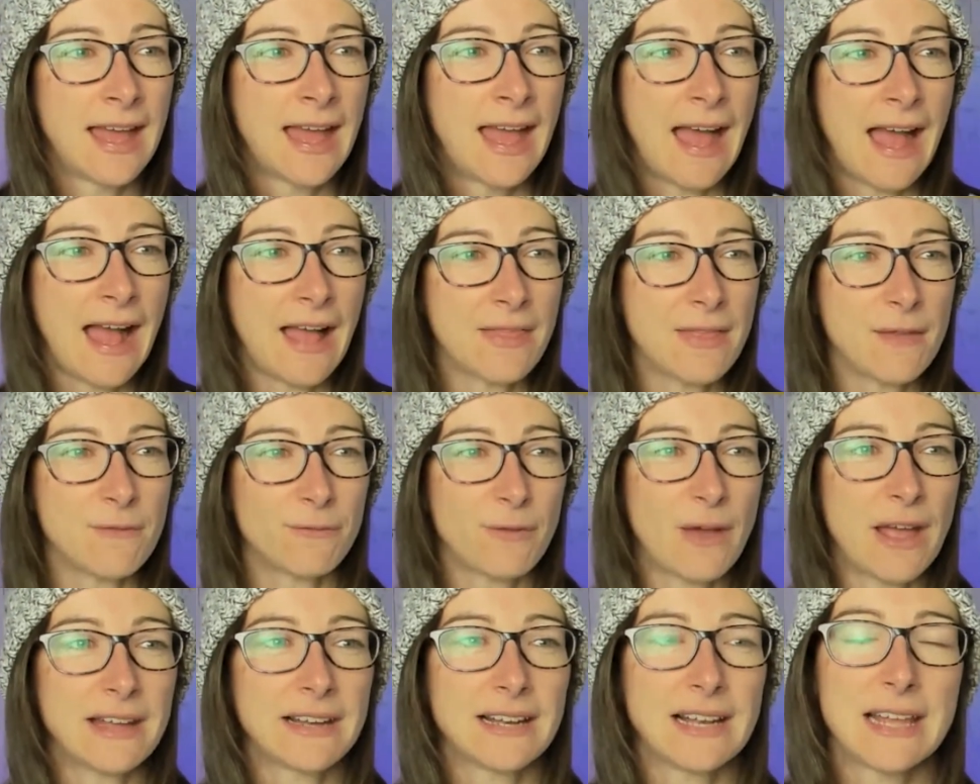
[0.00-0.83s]
And then
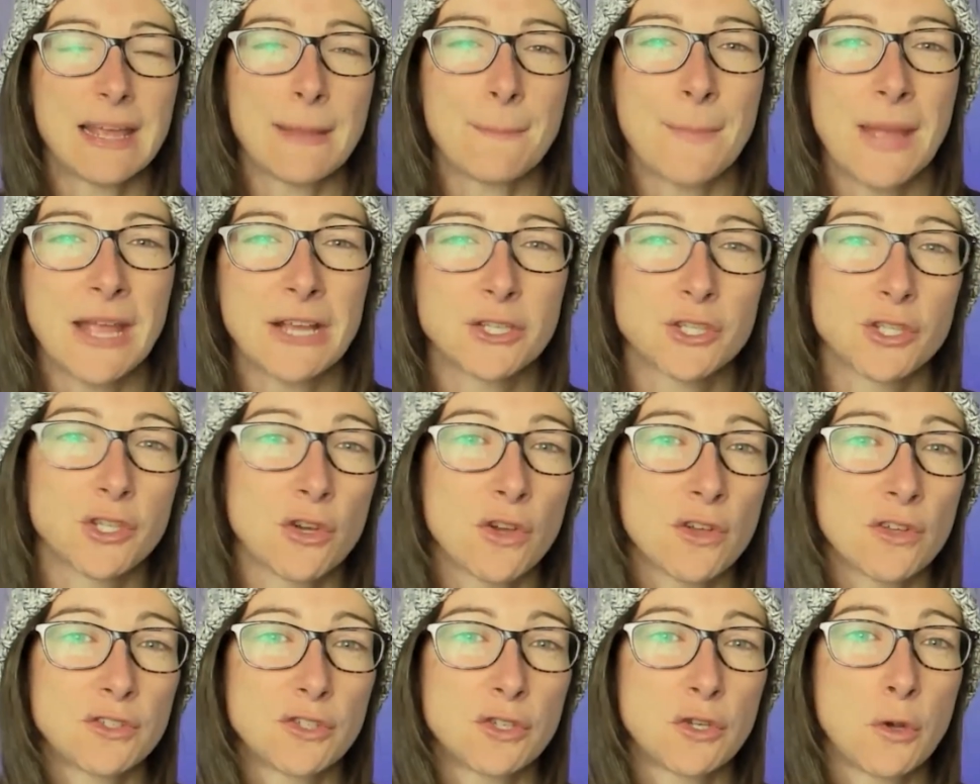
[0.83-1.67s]
finally, make
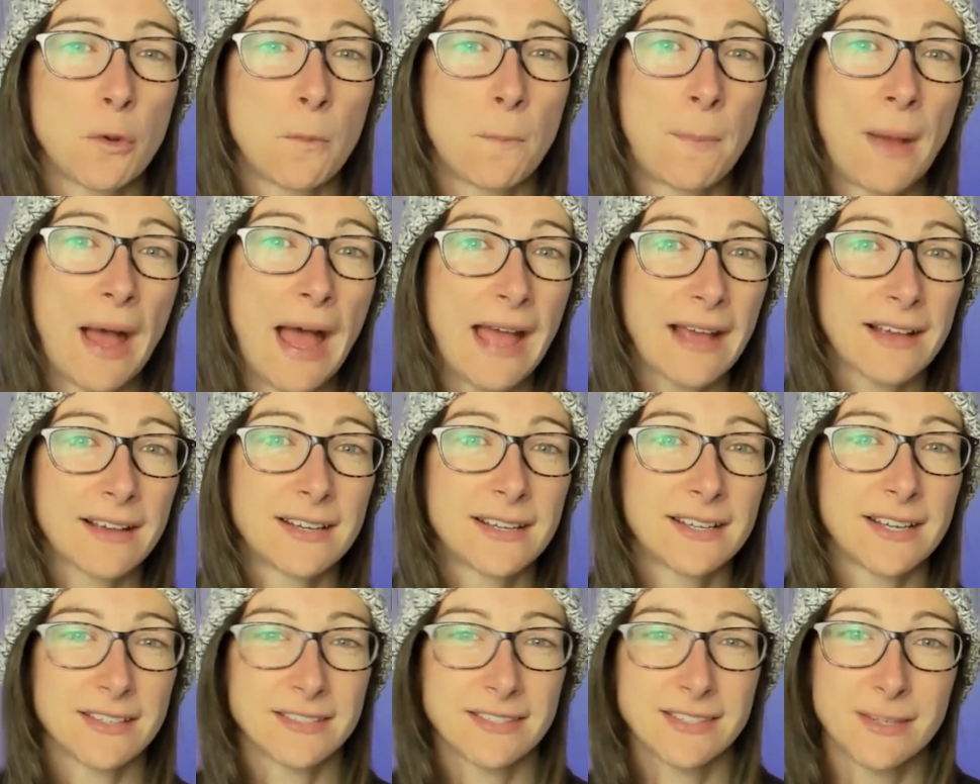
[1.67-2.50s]
sure to
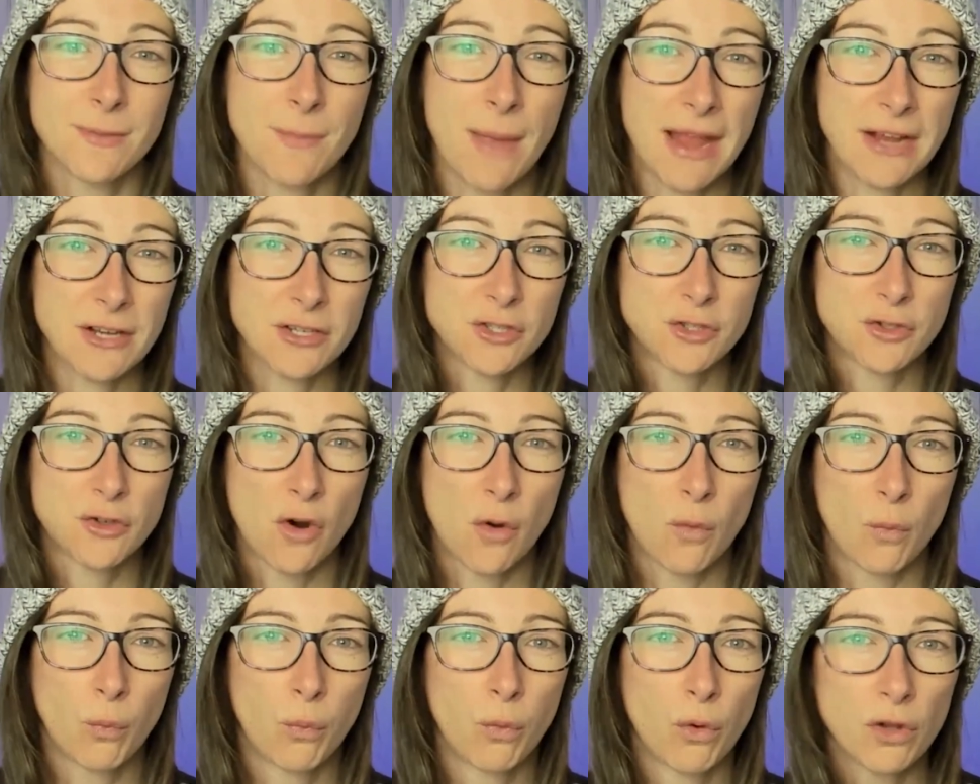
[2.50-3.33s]
pack some
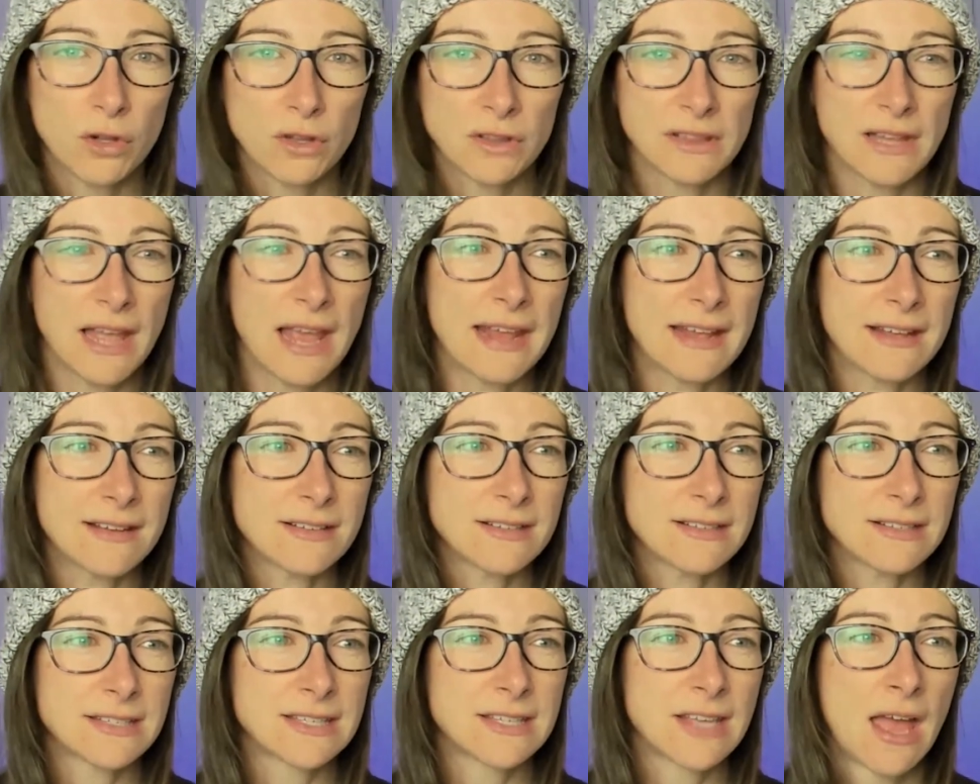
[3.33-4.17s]
extra wool
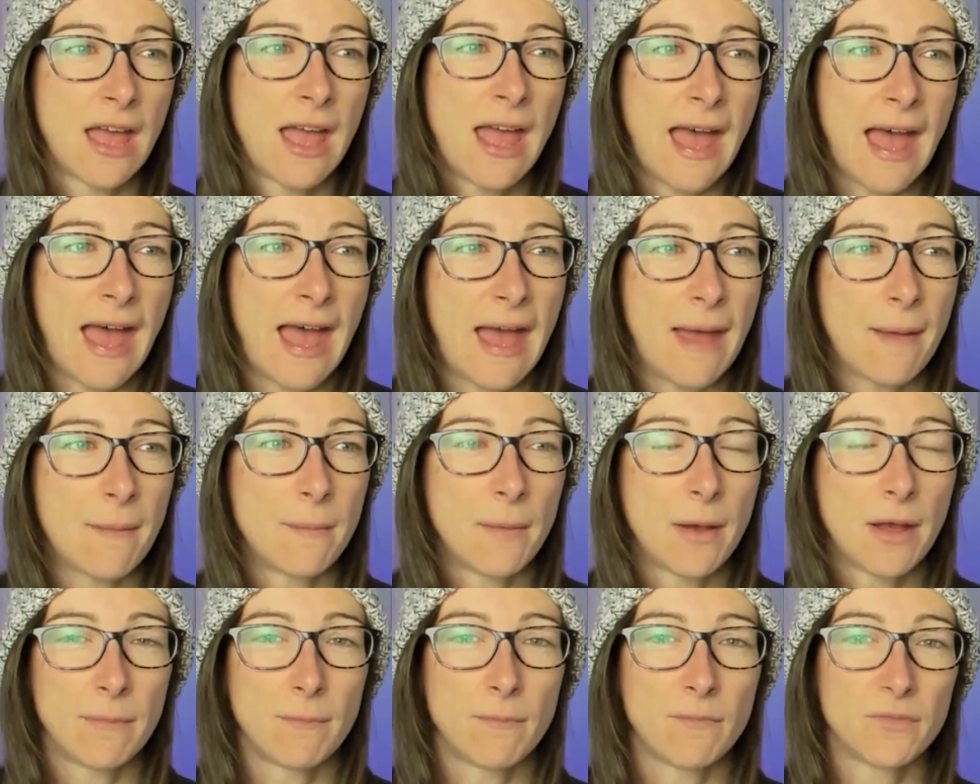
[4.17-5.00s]
layers,
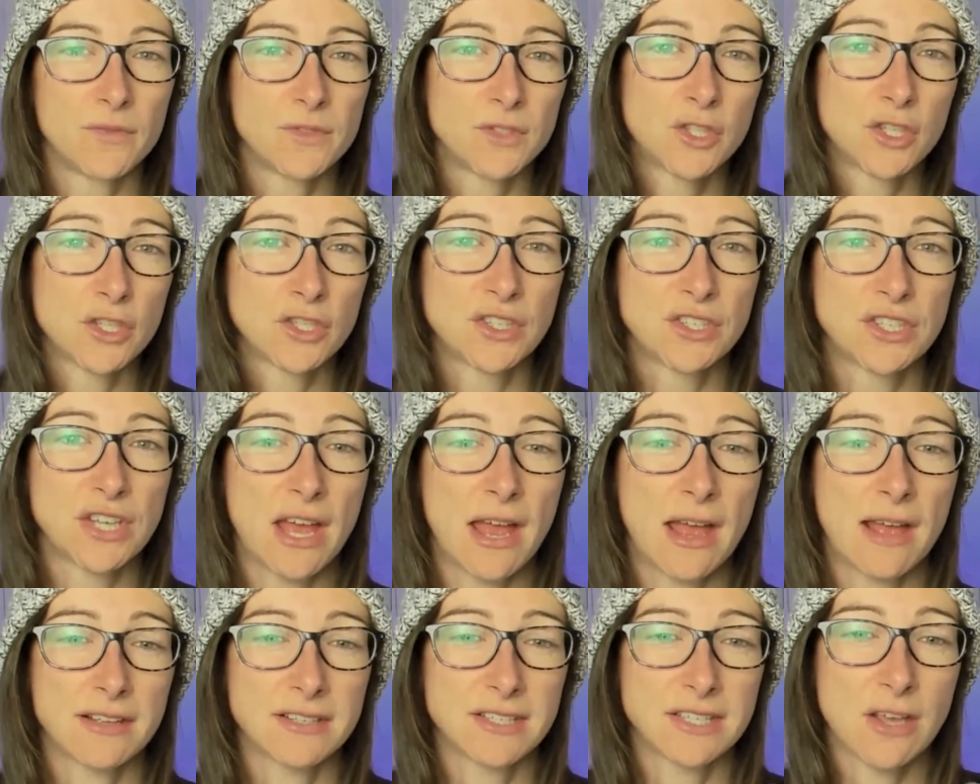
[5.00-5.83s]

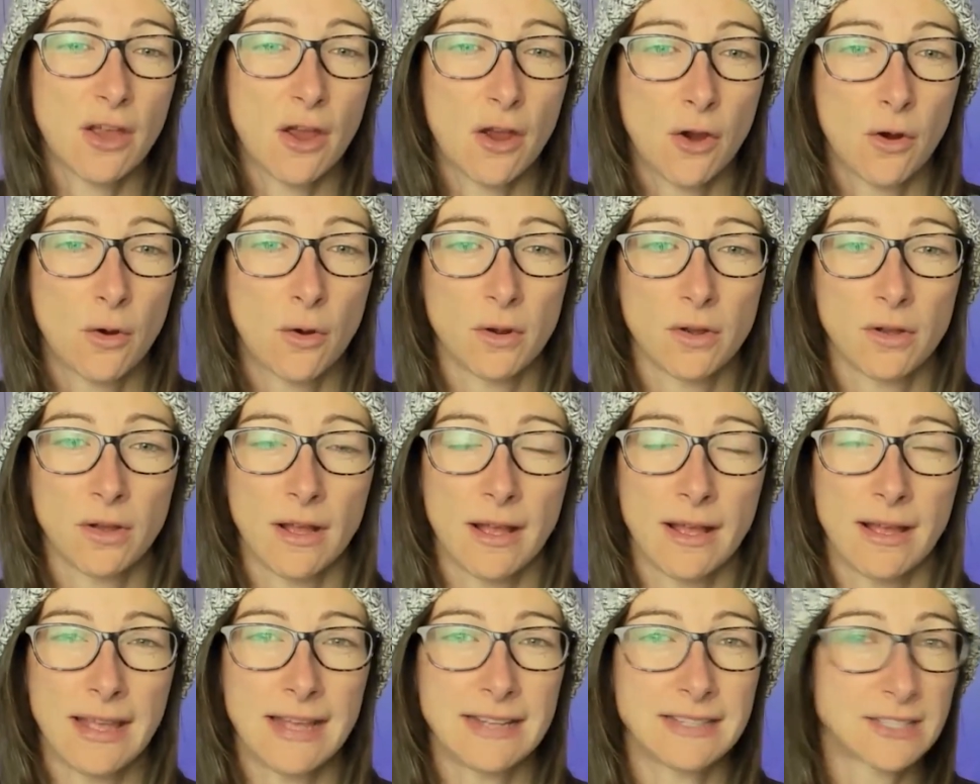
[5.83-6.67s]
so
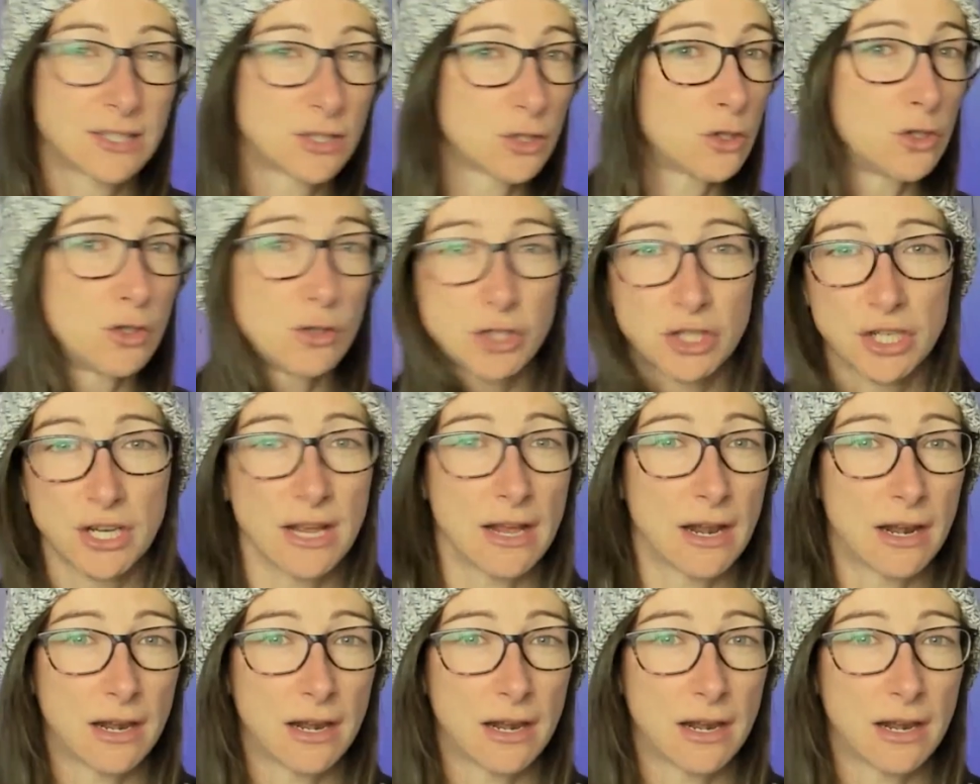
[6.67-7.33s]
it's usually